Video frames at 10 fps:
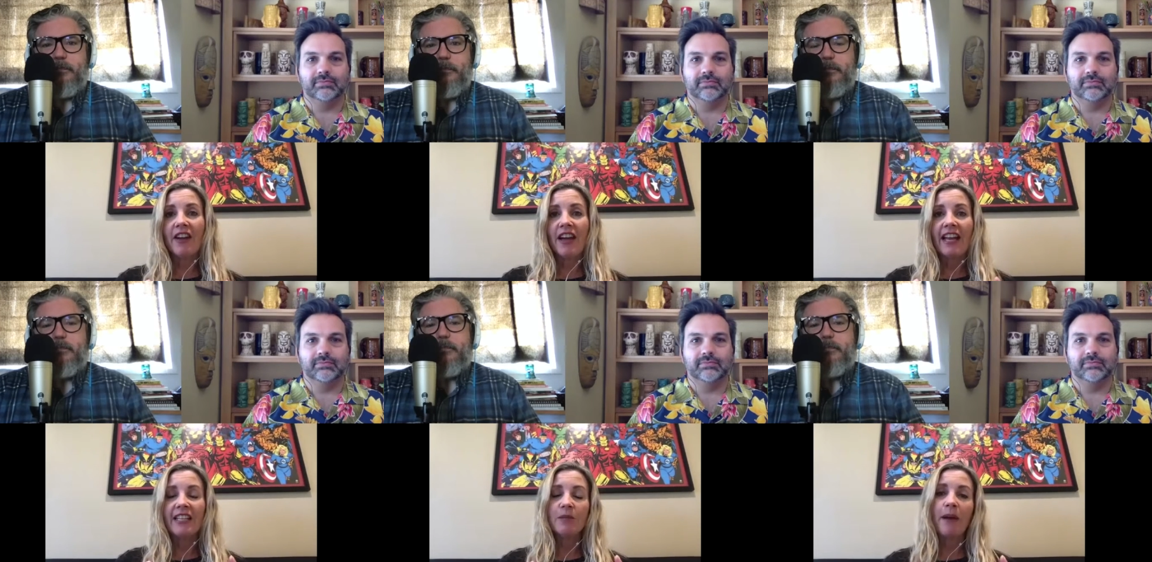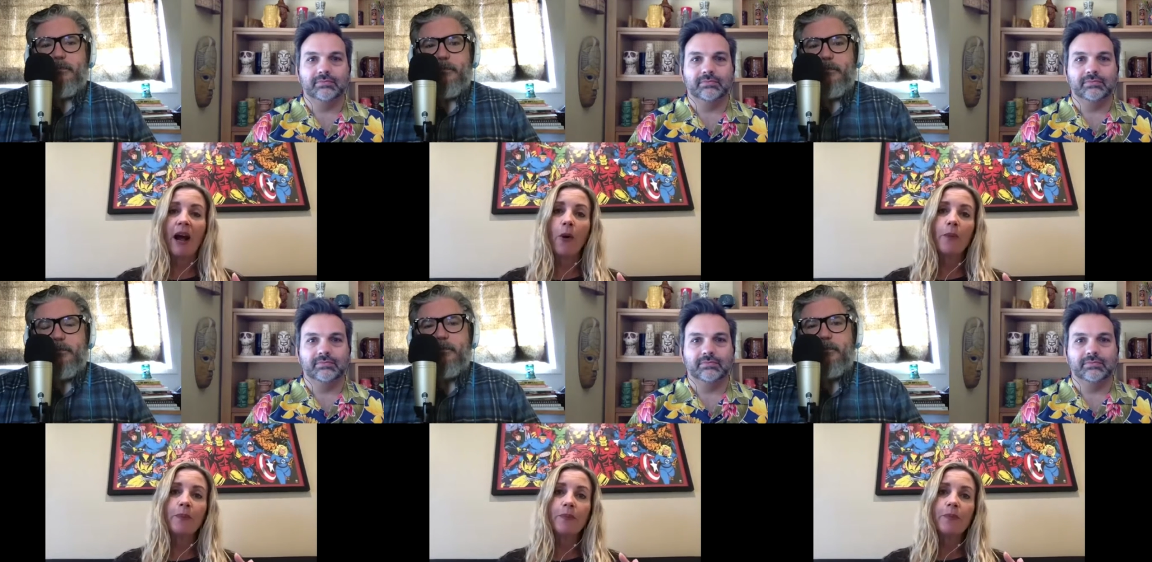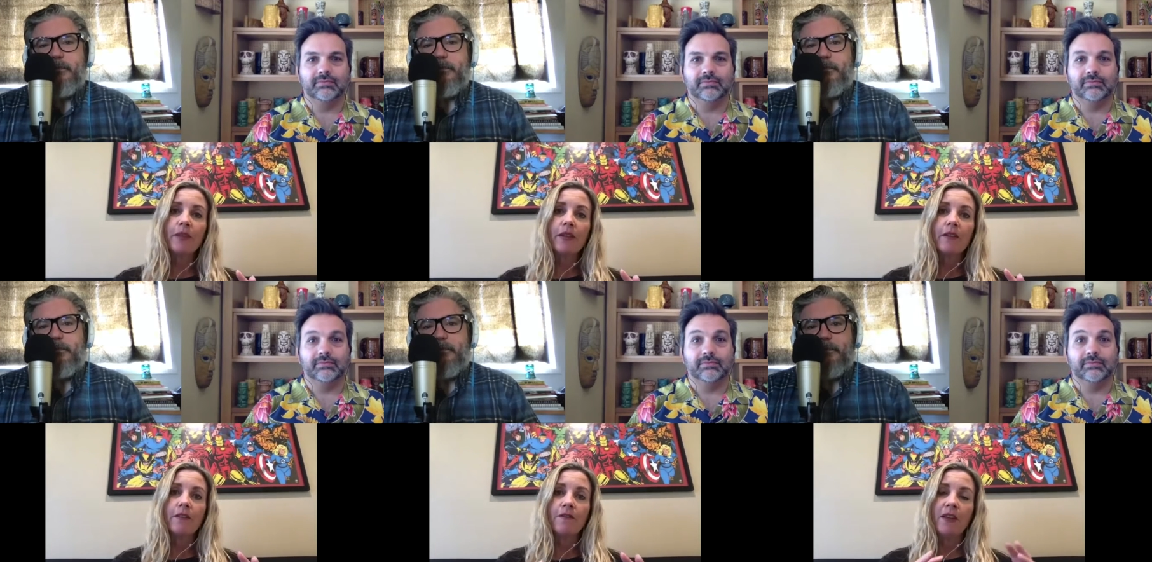Speaker 1: And it's about
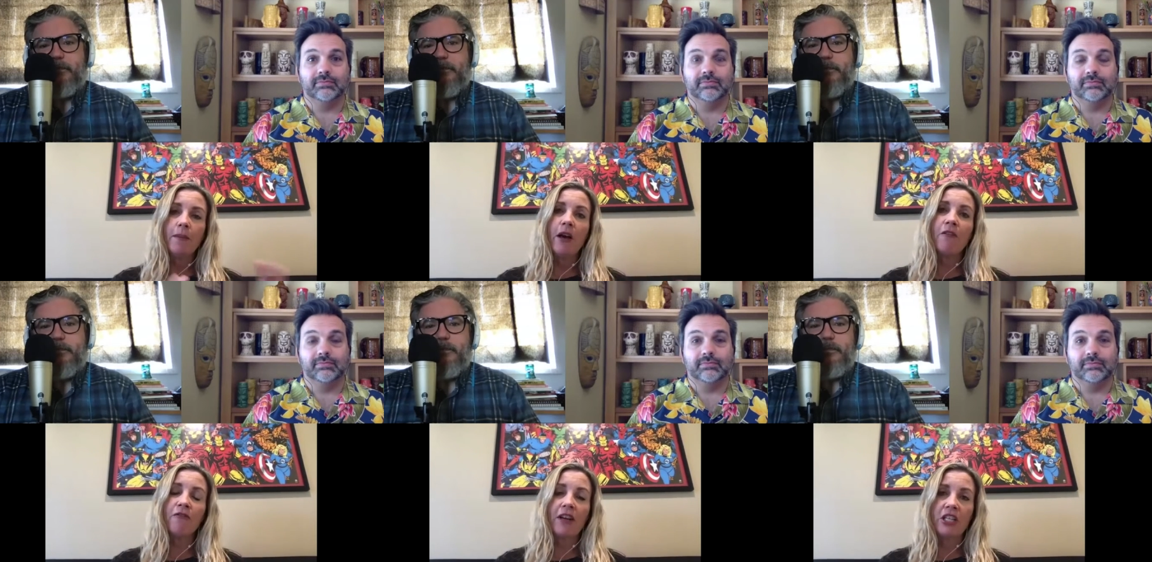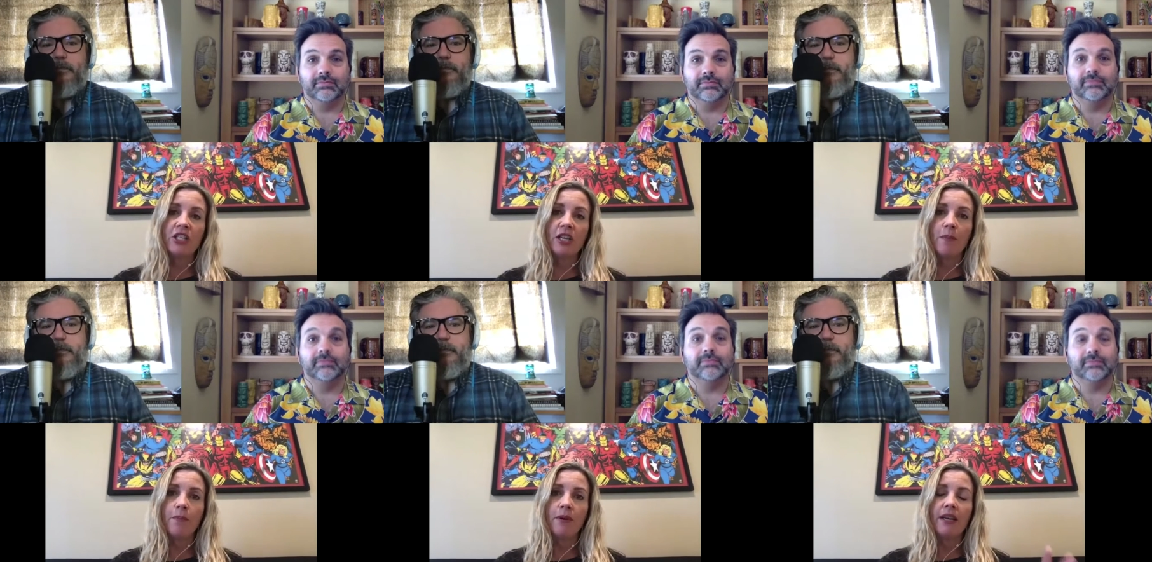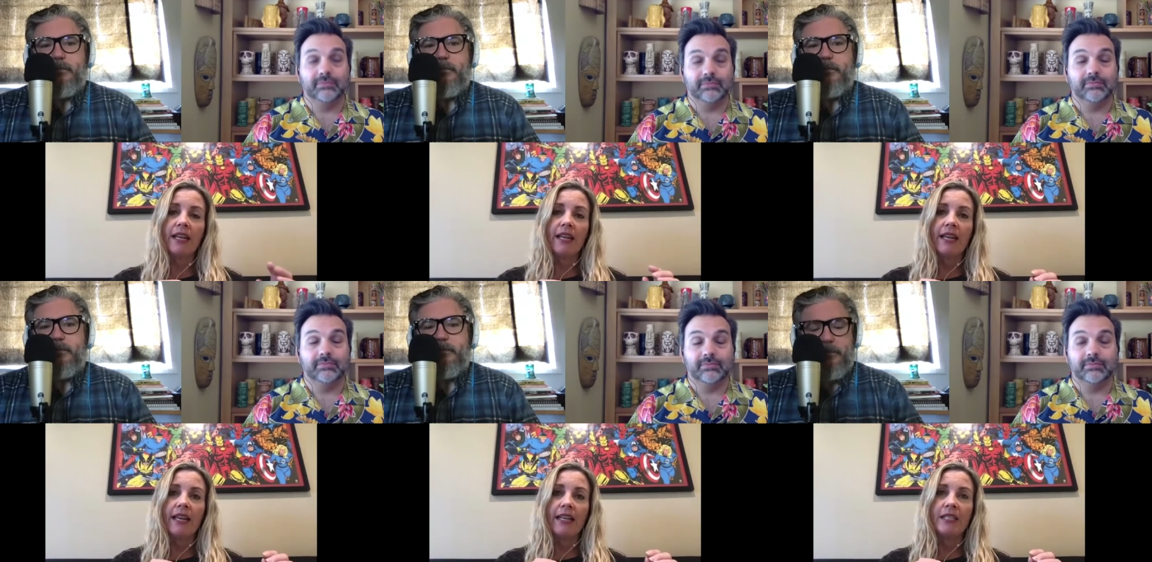female friendship
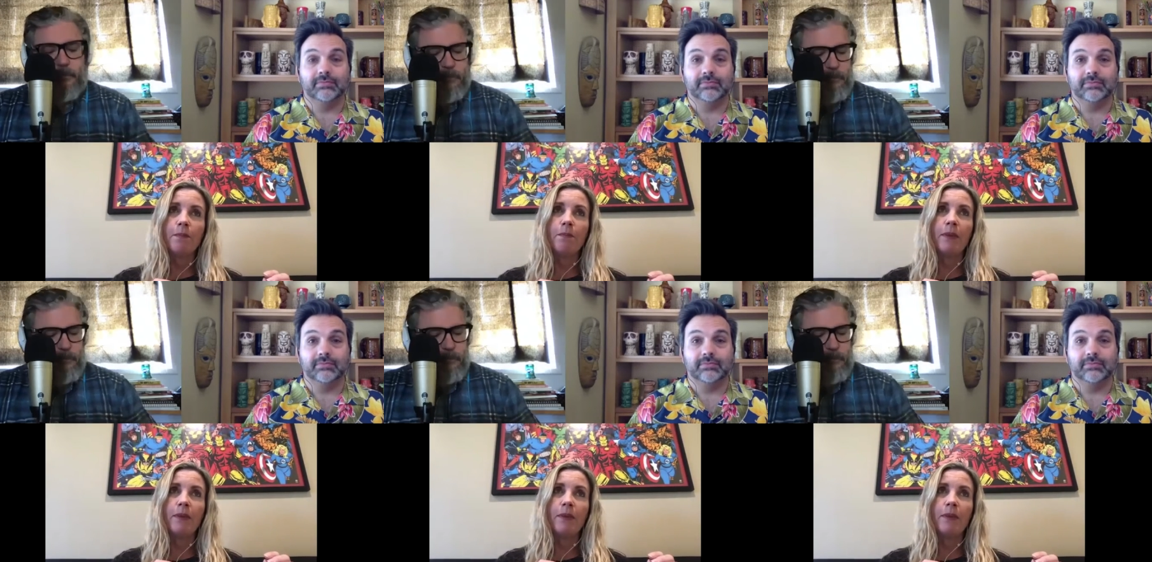it's a, and the